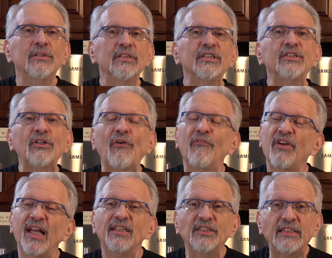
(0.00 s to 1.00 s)
Just don't
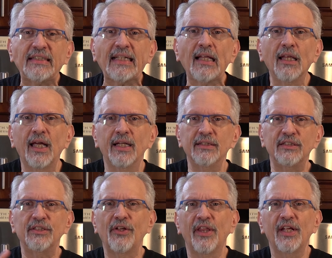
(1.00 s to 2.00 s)
forget to seal it
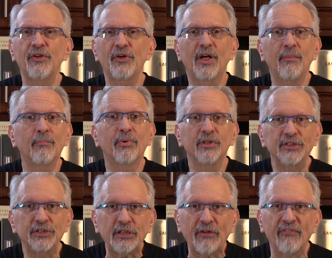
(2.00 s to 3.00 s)
so that you can
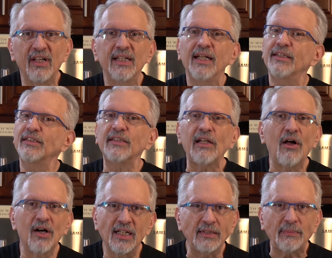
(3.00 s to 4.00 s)
preserve it as
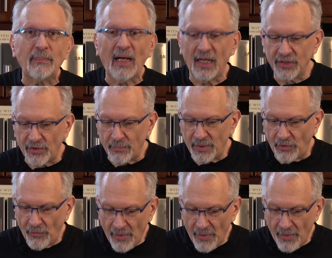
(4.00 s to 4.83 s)
long as possible.